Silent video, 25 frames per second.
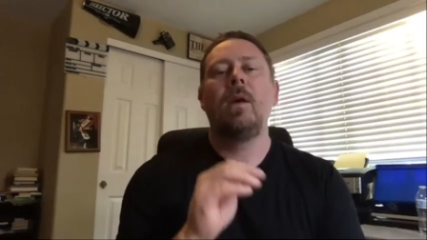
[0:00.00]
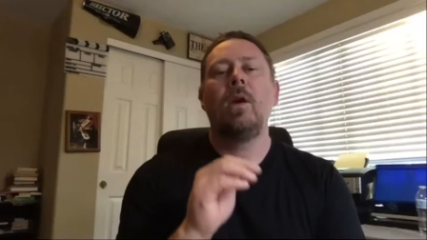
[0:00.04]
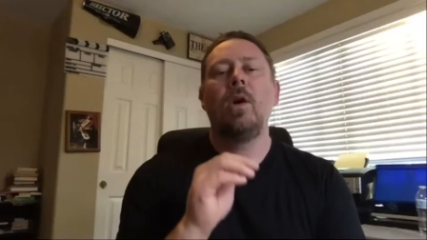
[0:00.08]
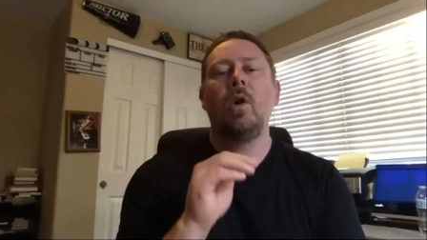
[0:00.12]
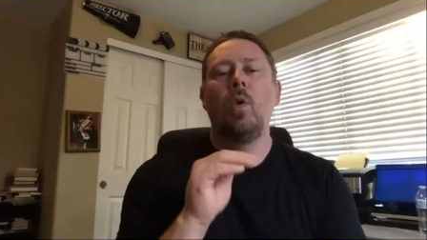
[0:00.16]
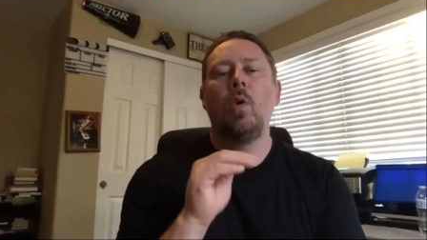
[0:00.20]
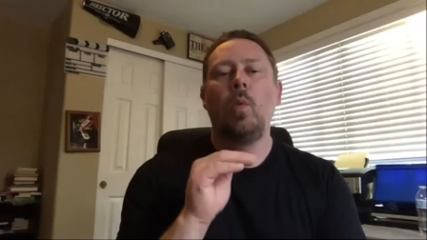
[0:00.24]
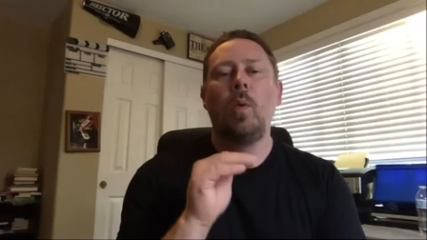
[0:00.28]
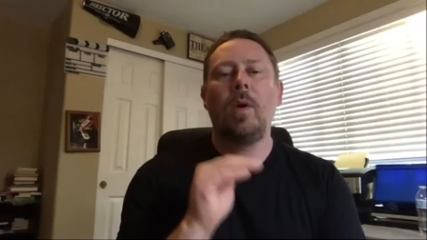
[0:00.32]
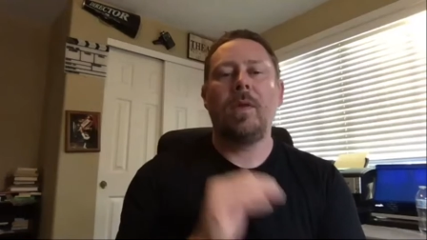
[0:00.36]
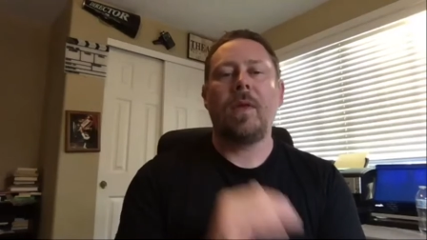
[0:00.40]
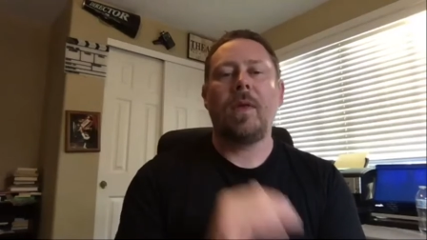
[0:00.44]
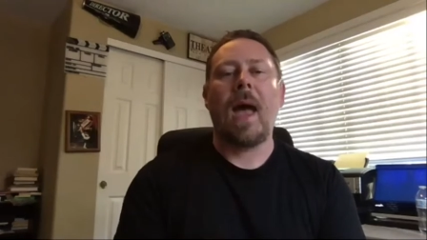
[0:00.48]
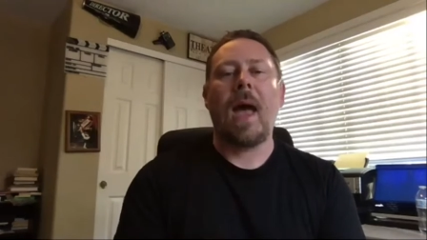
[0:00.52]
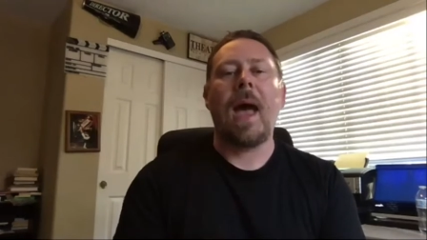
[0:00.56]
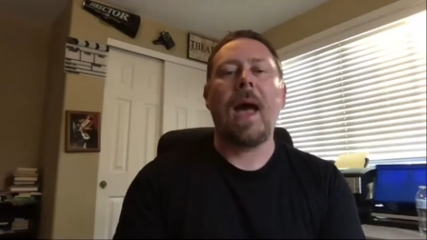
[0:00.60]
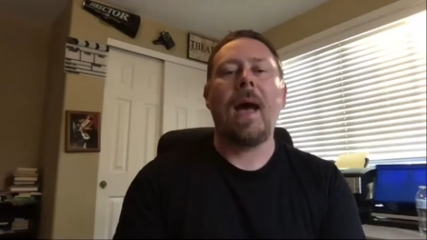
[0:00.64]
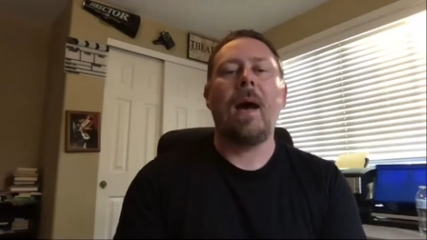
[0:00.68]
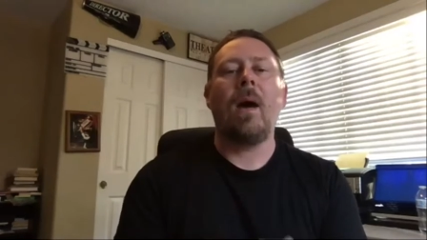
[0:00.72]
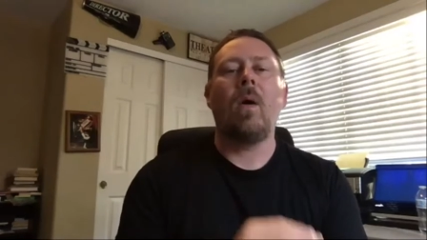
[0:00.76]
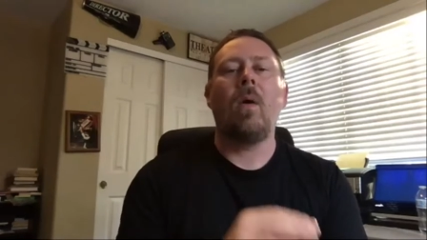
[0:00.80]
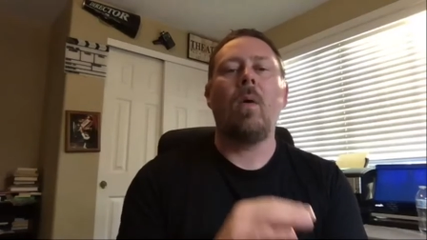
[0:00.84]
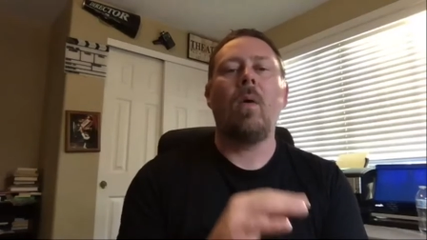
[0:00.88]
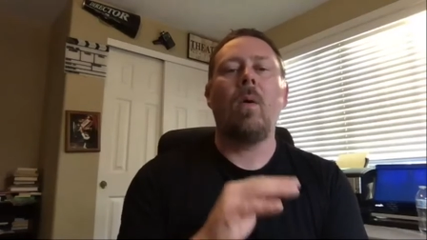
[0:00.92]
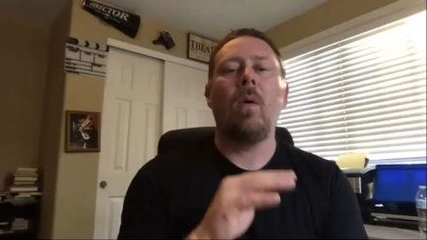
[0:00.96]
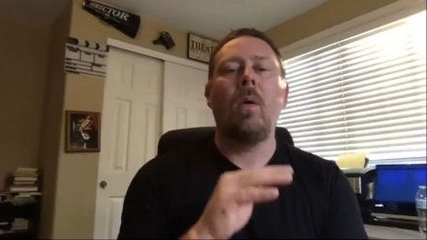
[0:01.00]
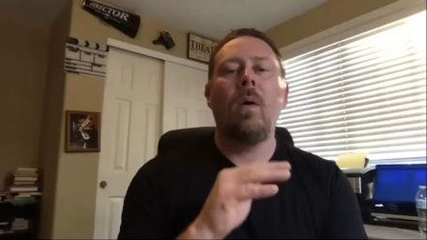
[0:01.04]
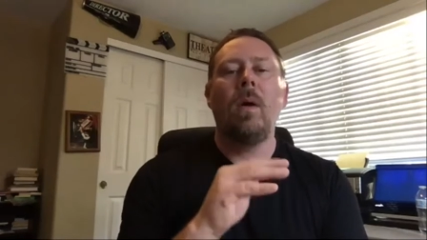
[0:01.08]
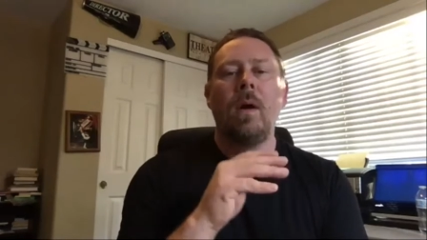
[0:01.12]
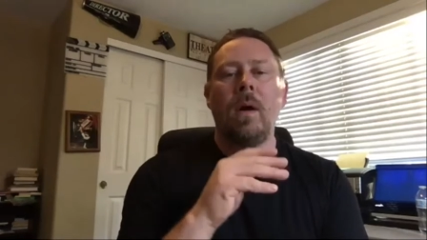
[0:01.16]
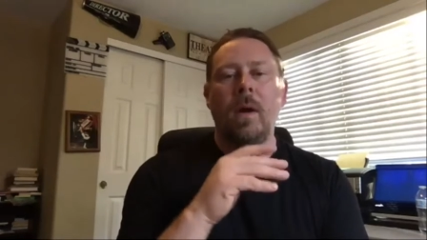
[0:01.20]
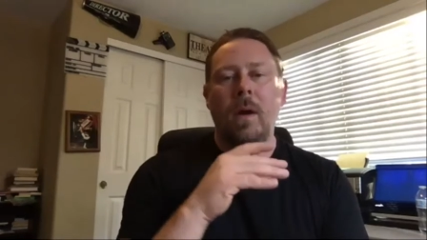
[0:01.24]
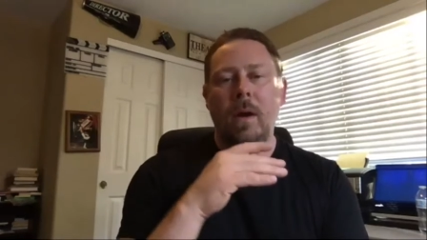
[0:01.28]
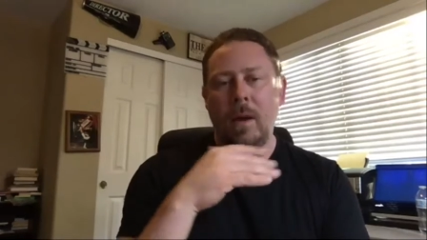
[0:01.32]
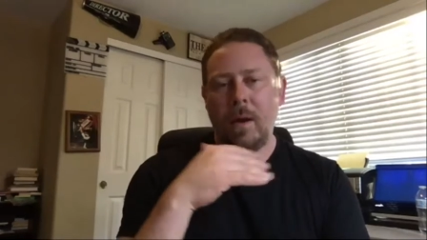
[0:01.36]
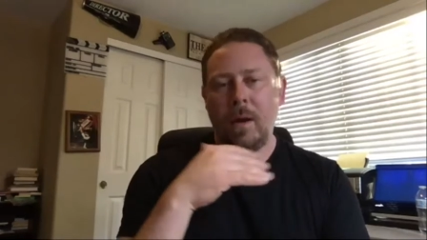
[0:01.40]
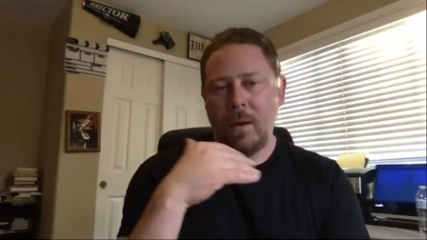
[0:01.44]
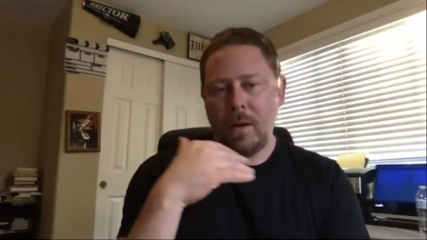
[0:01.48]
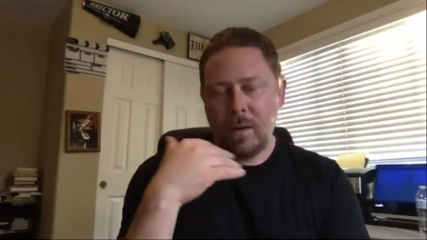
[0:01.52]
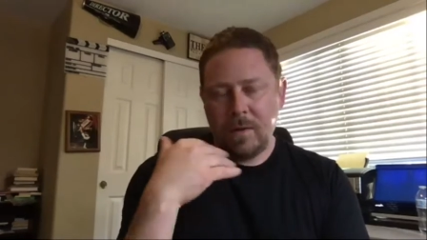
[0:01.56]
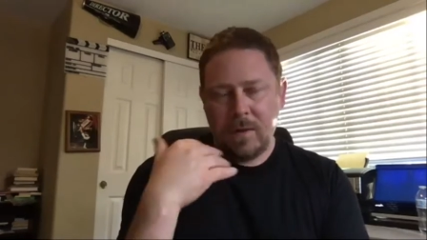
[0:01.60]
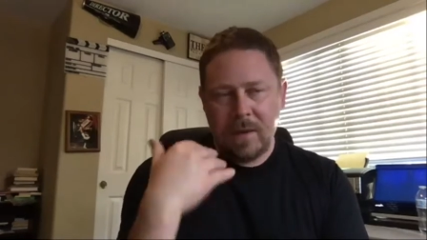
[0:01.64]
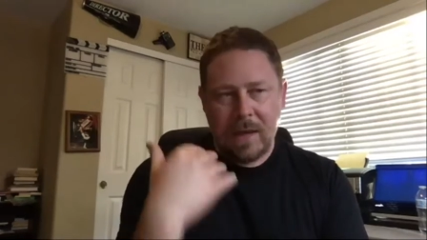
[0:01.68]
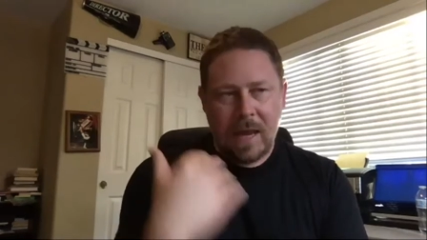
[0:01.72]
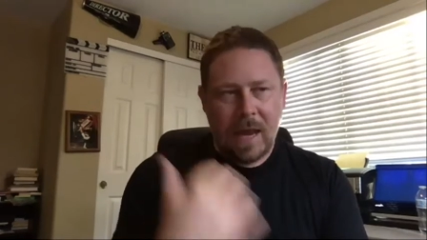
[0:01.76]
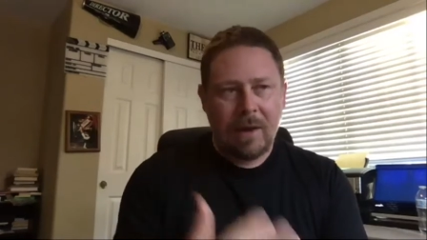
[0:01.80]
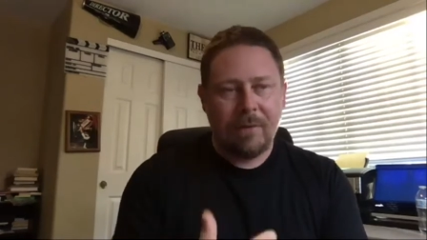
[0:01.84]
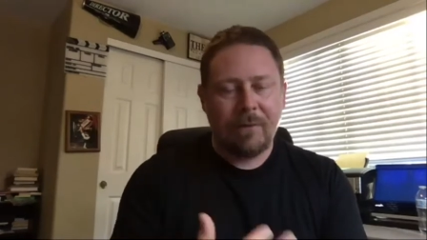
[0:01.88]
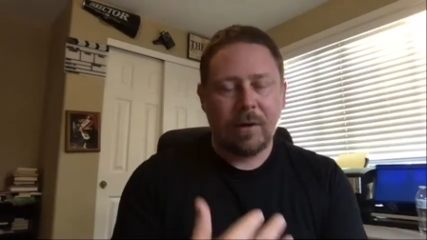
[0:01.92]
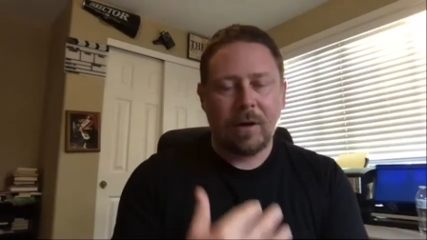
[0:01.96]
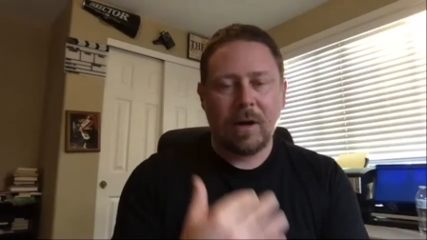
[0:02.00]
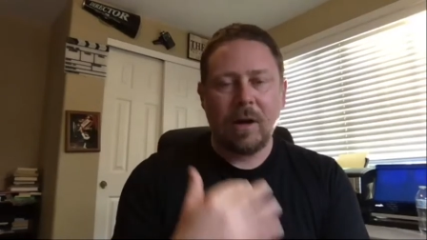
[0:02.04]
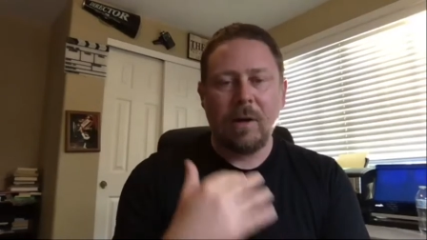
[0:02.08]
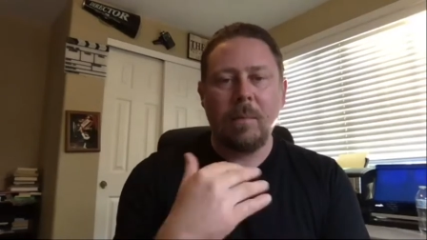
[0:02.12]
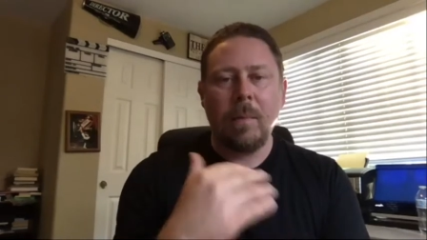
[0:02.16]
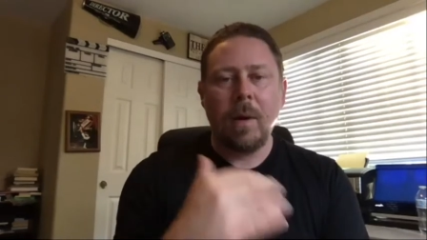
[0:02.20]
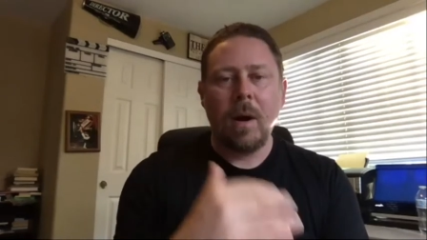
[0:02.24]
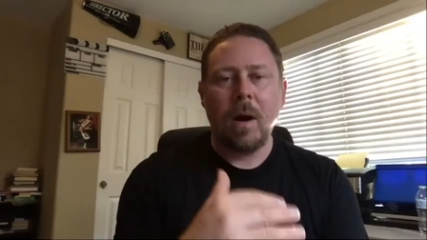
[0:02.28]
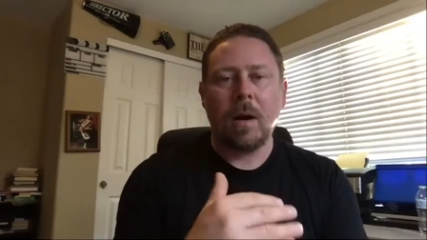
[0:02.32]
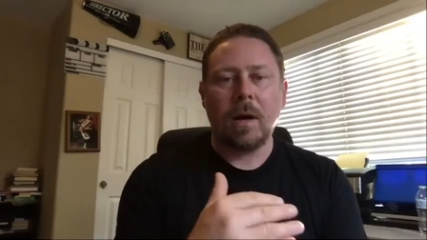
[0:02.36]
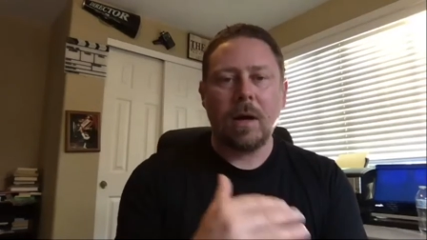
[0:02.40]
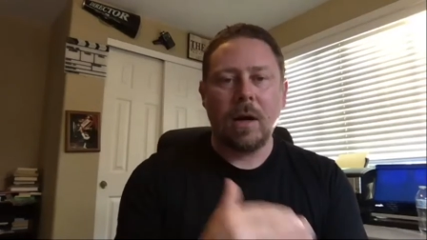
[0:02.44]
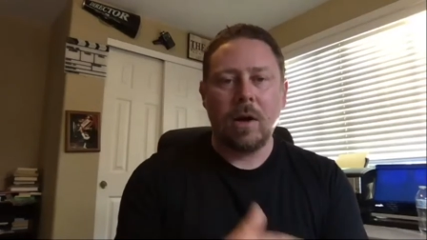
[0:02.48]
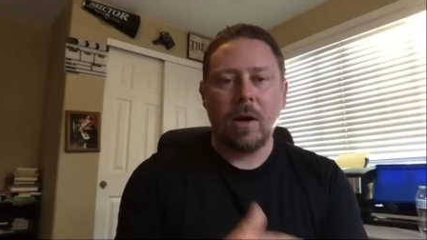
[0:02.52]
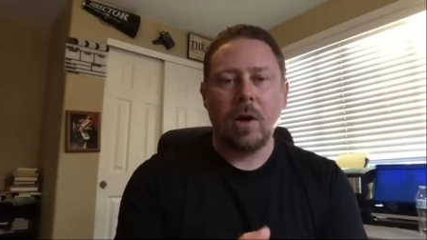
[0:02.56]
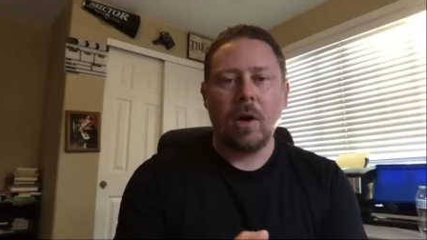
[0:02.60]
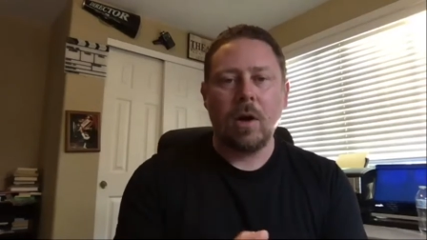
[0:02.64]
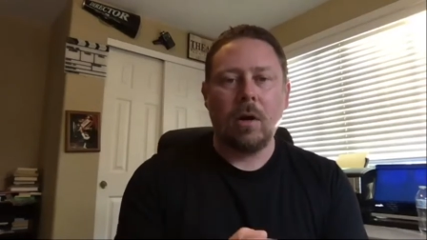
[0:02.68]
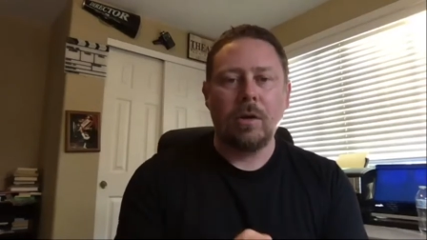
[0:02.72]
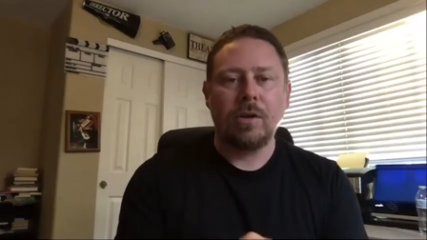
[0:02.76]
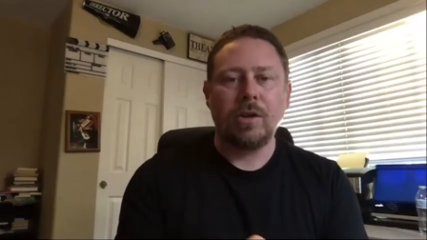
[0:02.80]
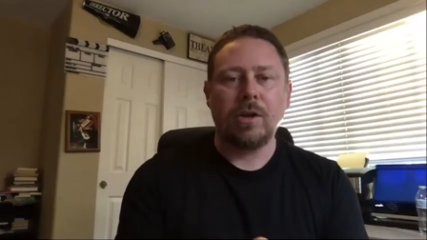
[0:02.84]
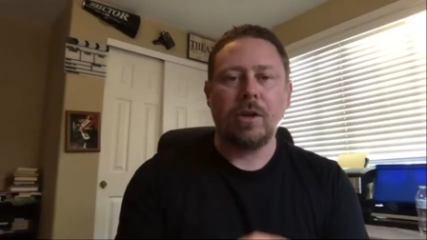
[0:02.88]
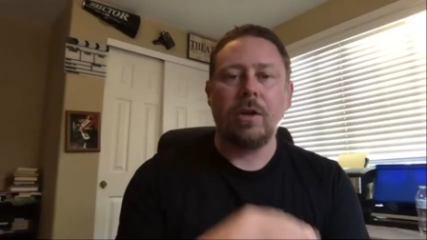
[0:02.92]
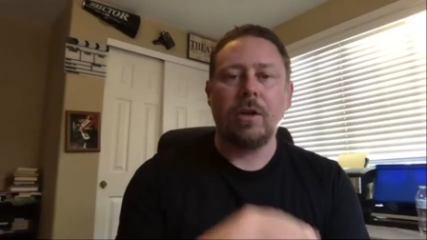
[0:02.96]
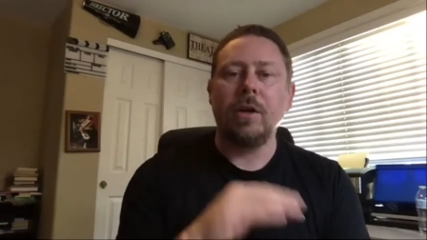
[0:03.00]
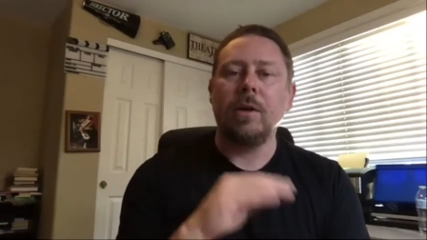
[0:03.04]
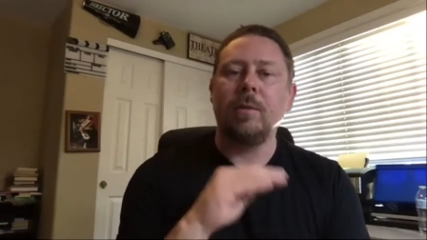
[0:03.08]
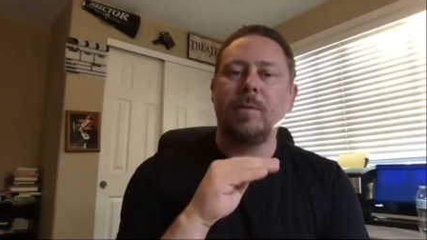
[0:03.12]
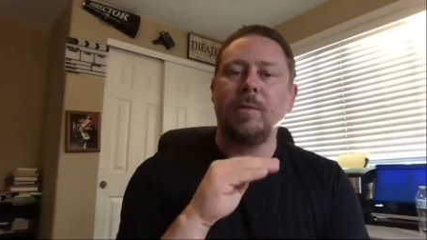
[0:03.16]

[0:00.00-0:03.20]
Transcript: with how the African American culture,